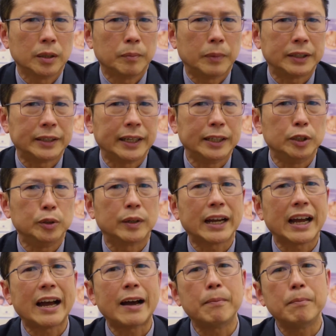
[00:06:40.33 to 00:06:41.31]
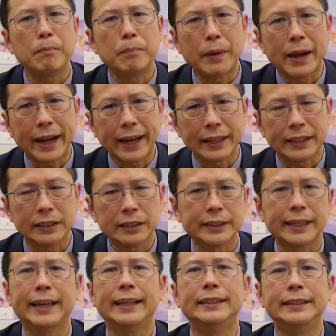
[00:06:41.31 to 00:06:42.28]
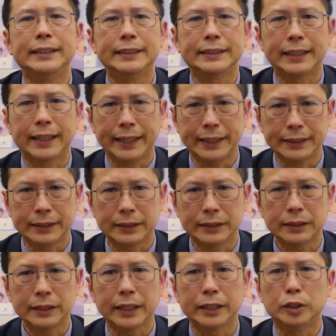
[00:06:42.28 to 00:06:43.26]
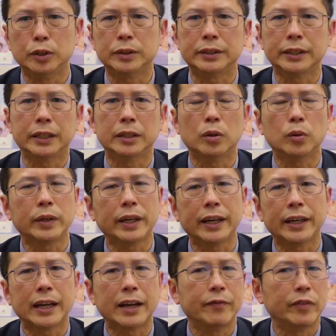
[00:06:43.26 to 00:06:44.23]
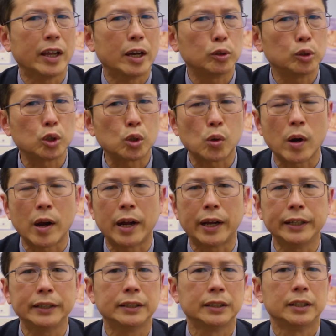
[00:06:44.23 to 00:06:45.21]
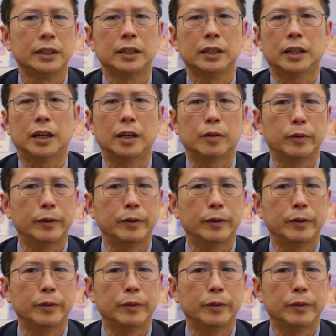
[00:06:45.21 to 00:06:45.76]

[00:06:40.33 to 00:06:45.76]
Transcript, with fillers: but then you come back 10 years later and you said, okay, I'm now trying uh,